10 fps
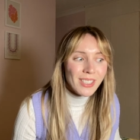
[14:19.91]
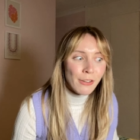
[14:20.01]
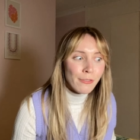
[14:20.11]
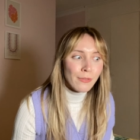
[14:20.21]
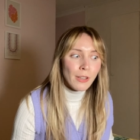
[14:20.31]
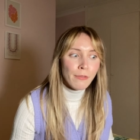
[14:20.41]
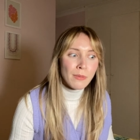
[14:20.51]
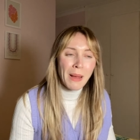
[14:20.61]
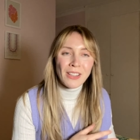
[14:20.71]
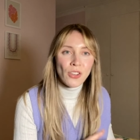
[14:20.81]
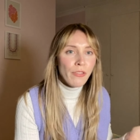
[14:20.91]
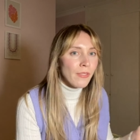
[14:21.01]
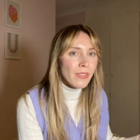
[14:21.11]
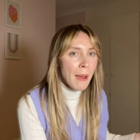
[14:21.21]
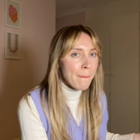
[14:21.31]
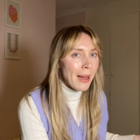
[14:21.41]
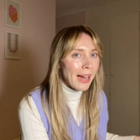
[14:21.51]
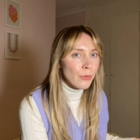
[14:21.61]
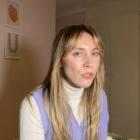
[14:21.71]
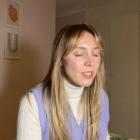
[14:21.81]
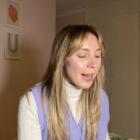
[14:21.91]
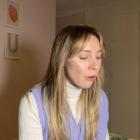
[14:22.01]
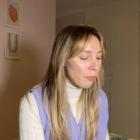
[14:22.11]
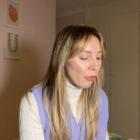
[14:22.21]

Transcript: you've you've spent your ten pounds now.